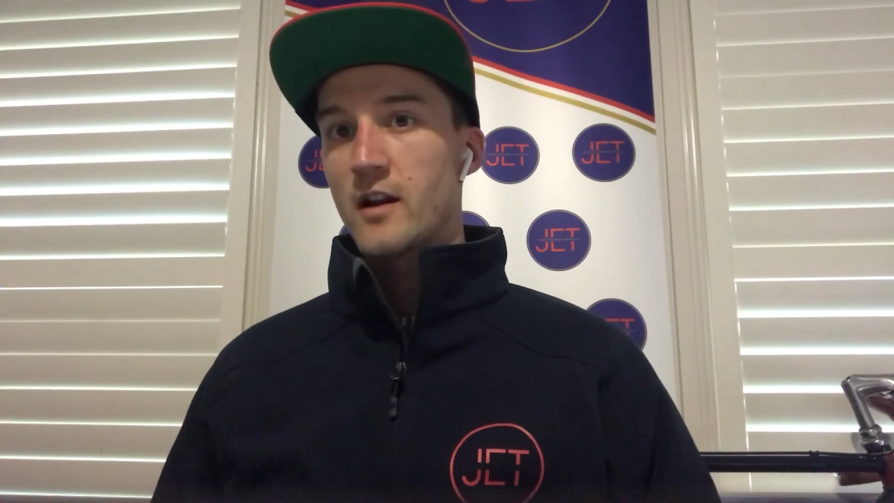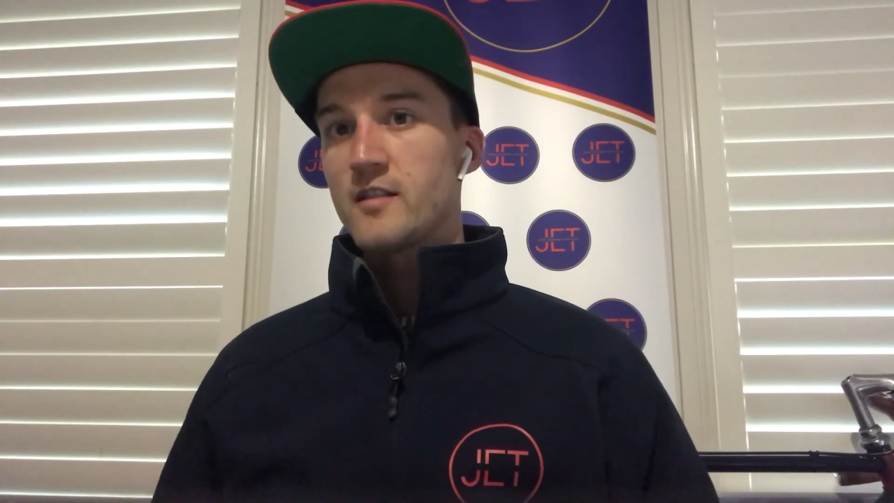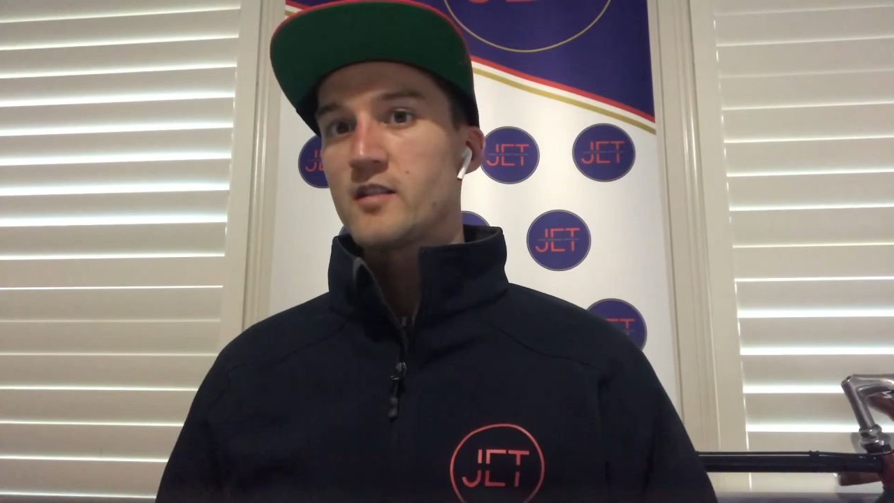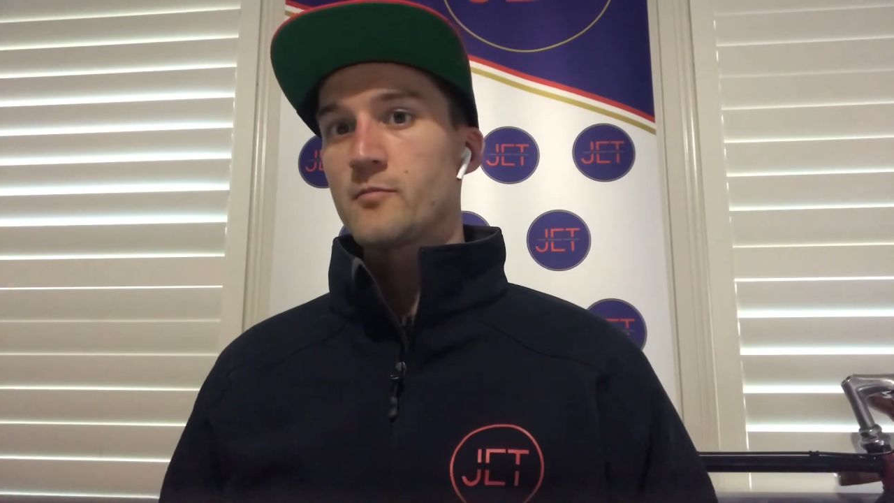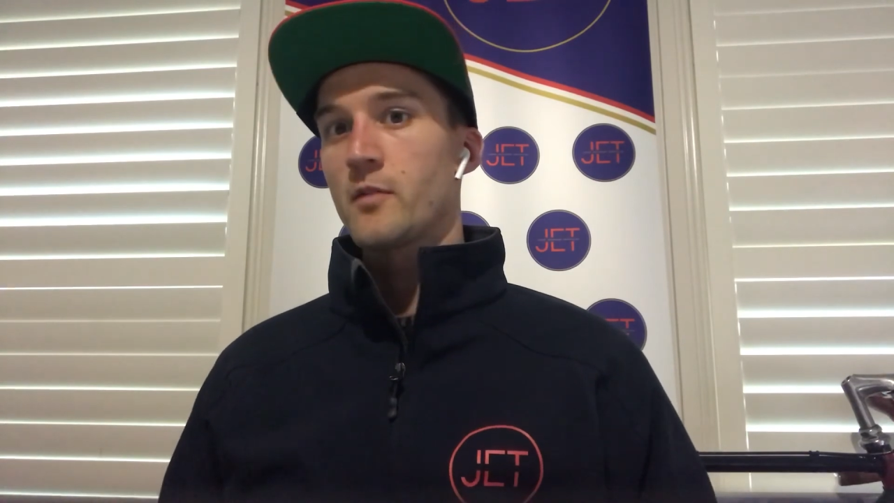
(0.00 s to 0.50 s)

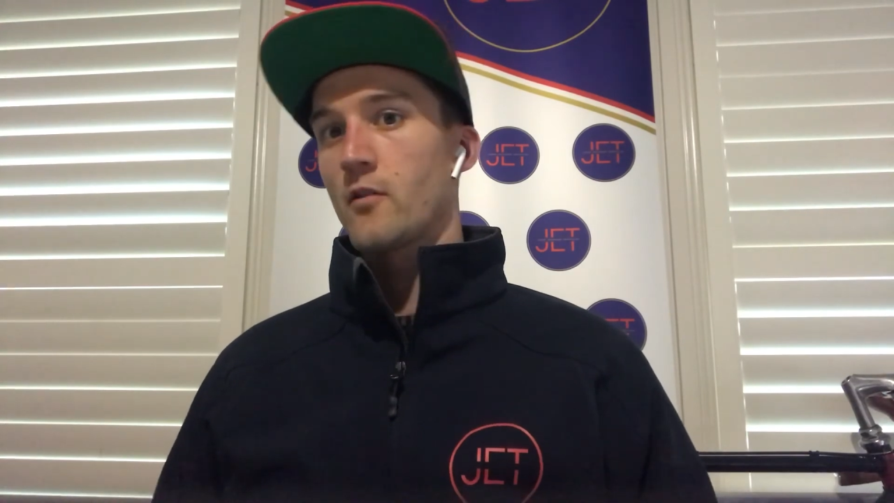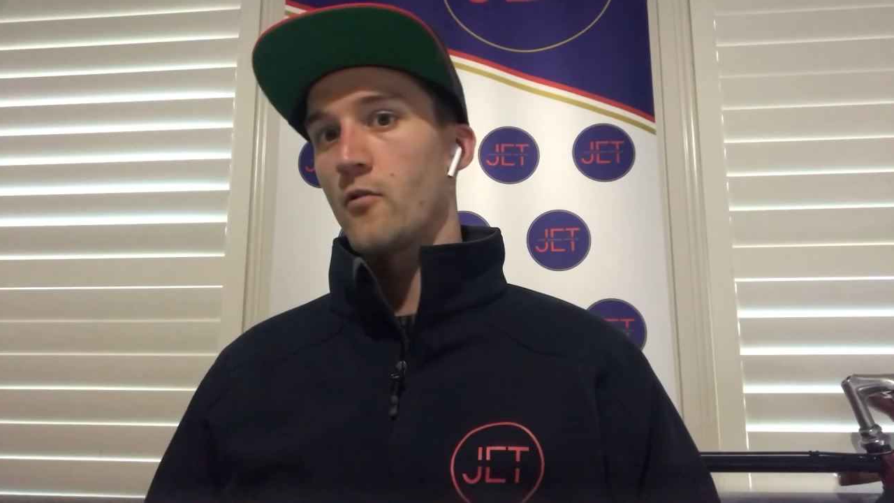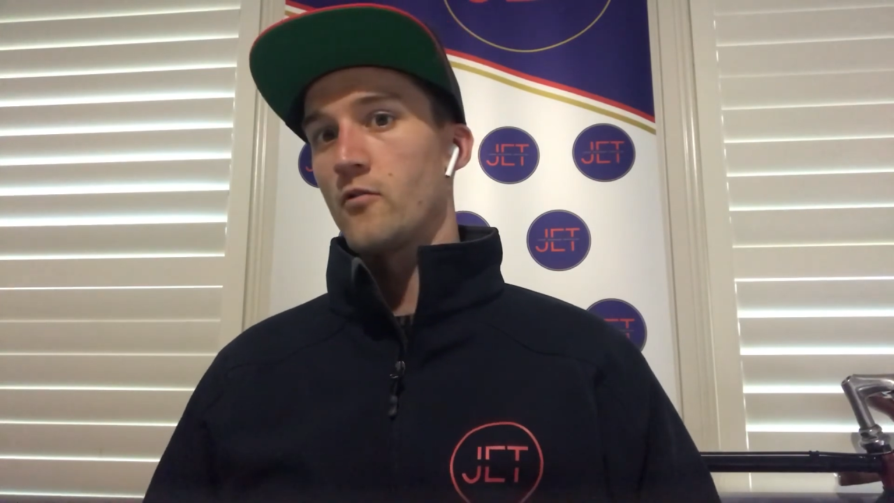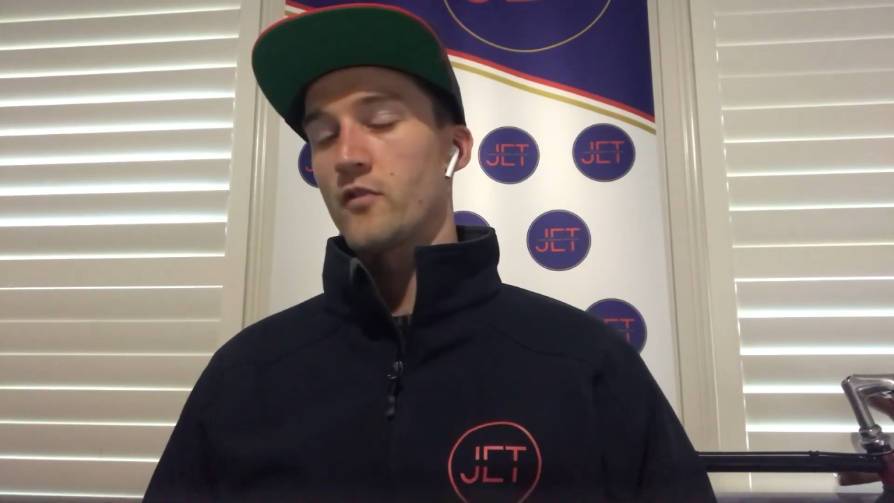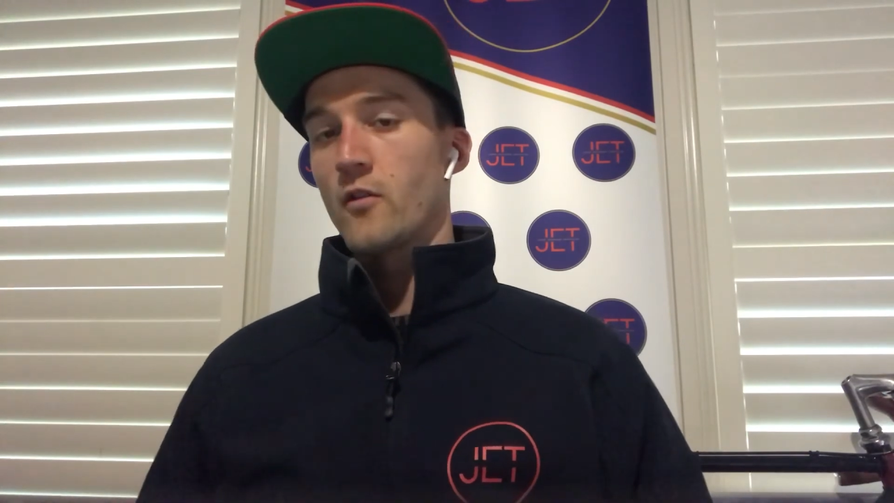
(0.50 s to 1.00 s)
races, but
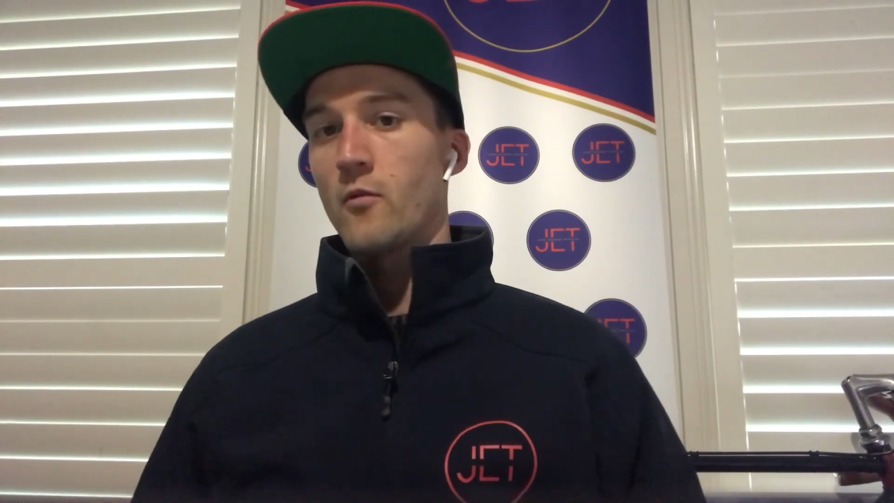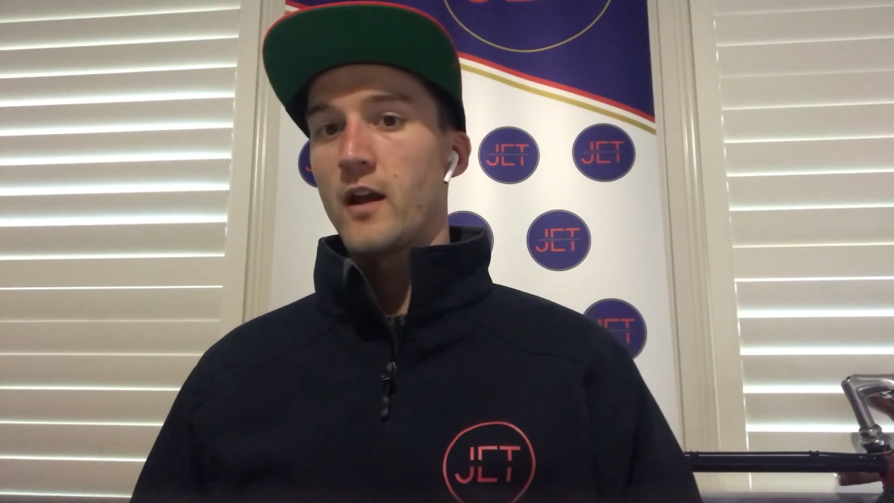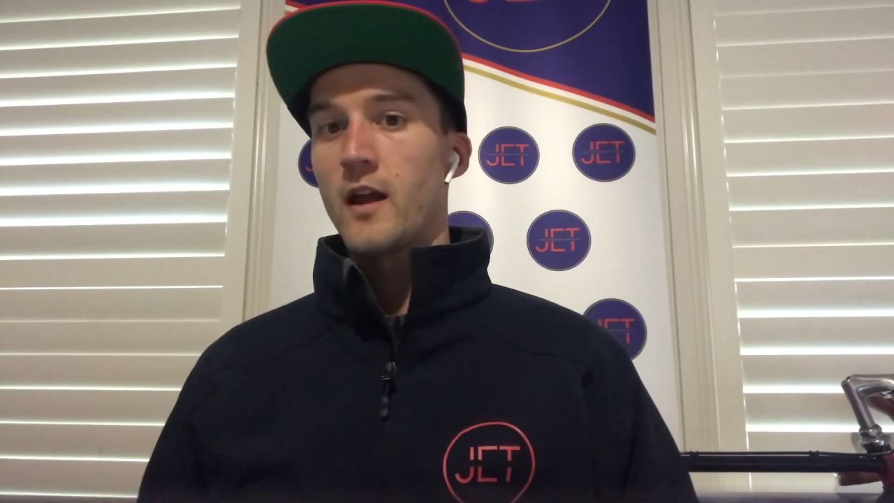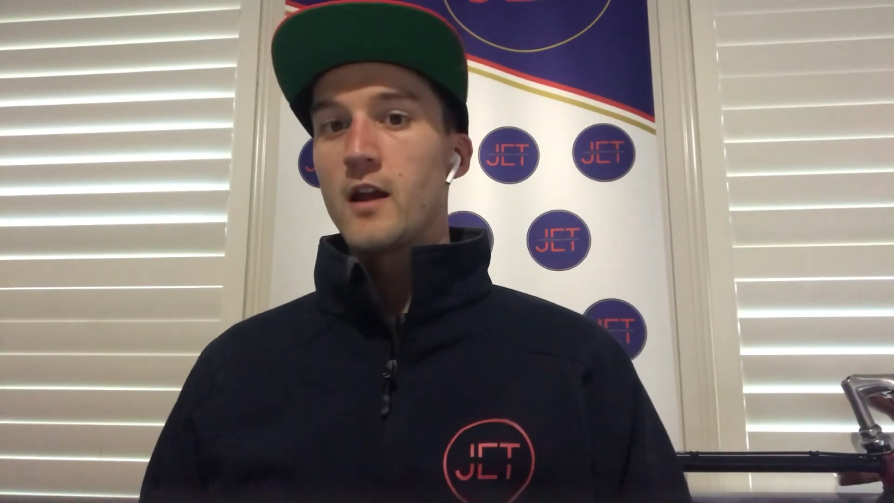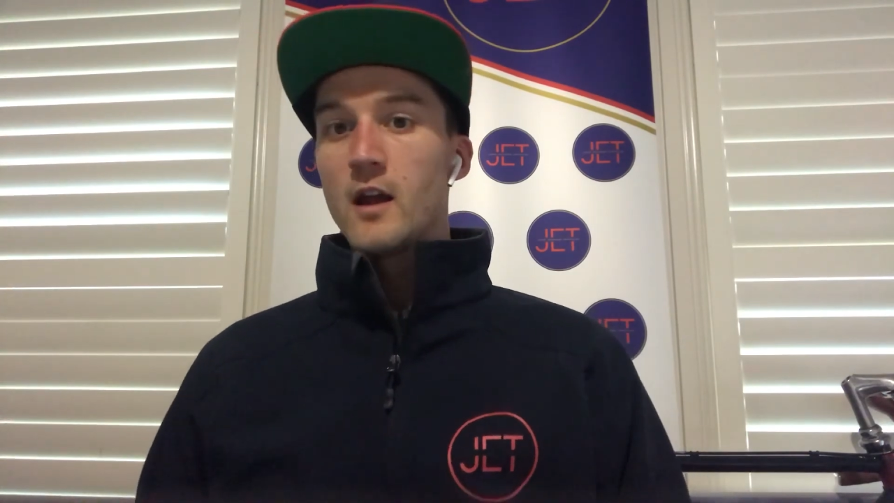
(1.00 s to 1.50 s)
also where